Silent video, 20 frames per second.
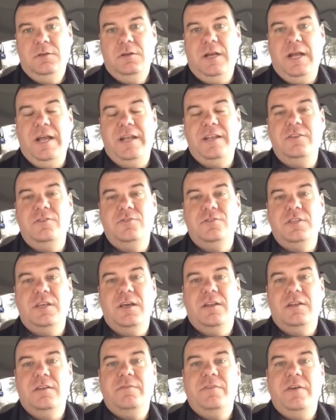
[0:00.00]
I had to use the
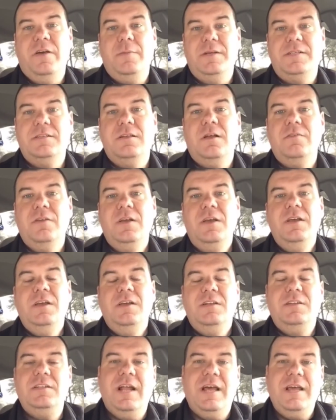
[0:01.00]
gun to defend myself.
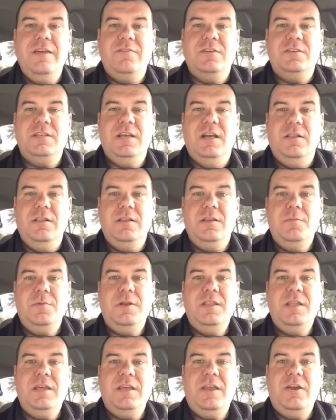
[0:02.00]
Did I ever tell
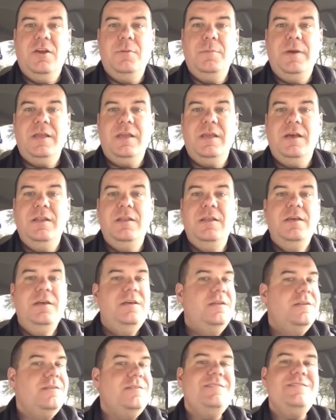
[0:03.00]
anybody that I carried my gun?
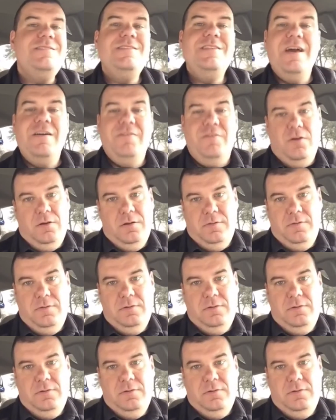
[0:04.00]
Never.